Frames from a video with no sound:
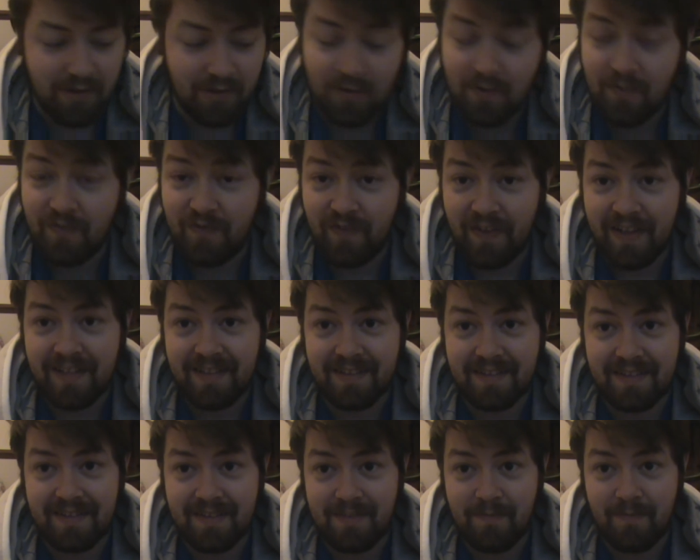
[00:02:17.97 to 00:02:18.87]
you
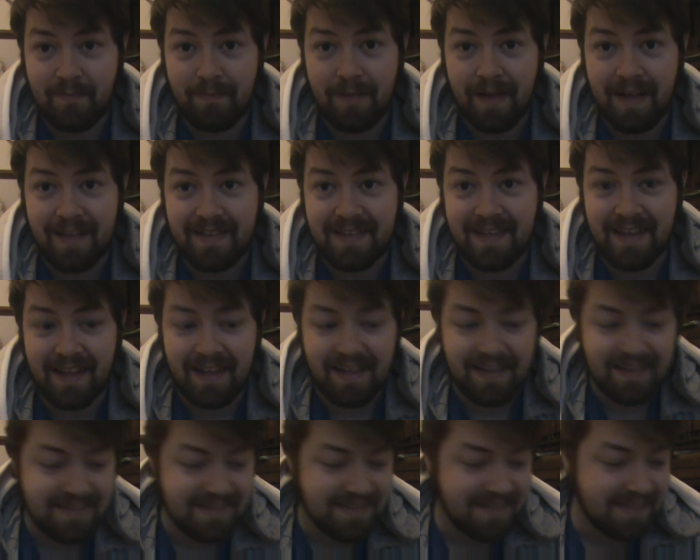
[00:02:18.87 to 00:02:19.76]
fight the bad
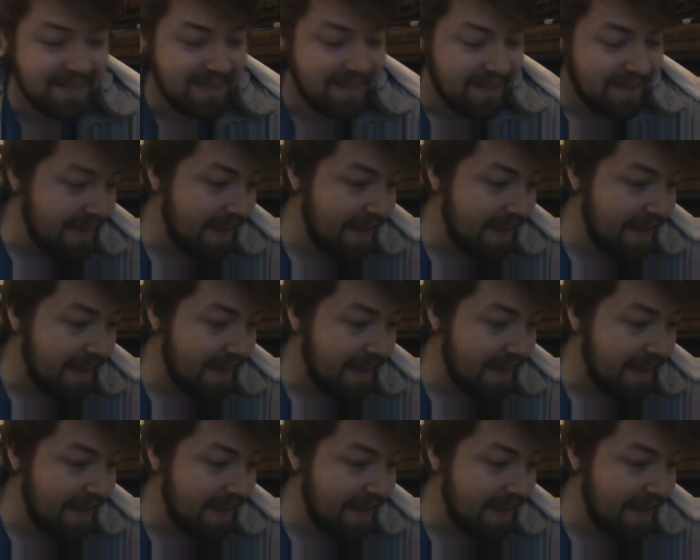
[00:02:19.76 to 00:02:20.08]
guys.